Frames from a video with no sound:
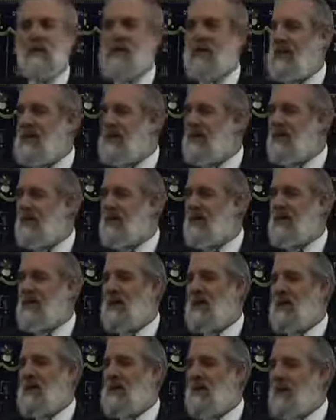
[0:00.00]
deeds
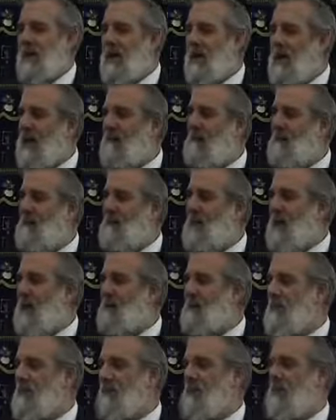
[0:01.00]
that help
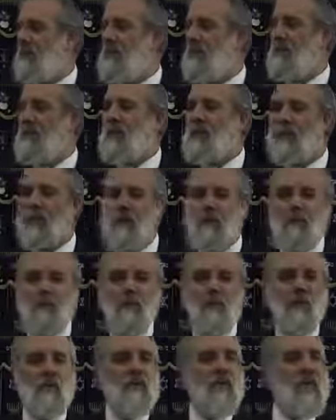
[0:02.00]
people become
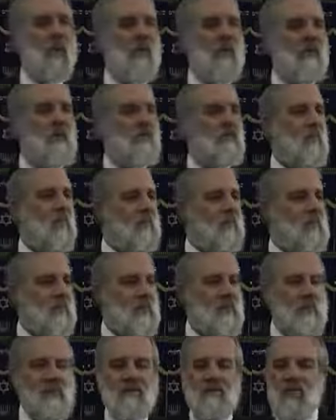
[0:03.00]
more caring, more
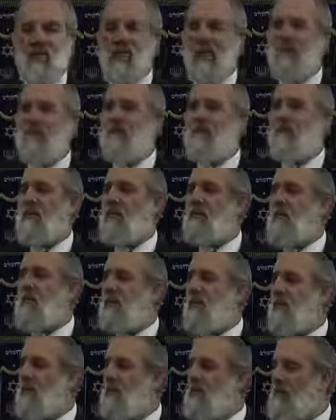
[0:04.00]
sensitive, and form a
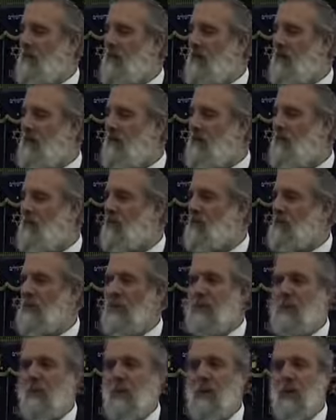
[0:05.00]
greater bond with
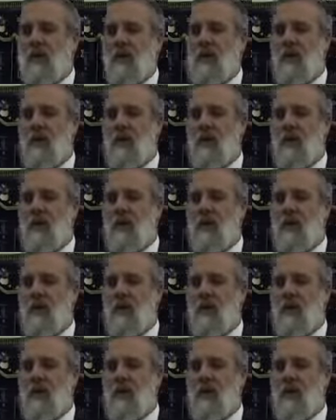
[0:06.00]
people.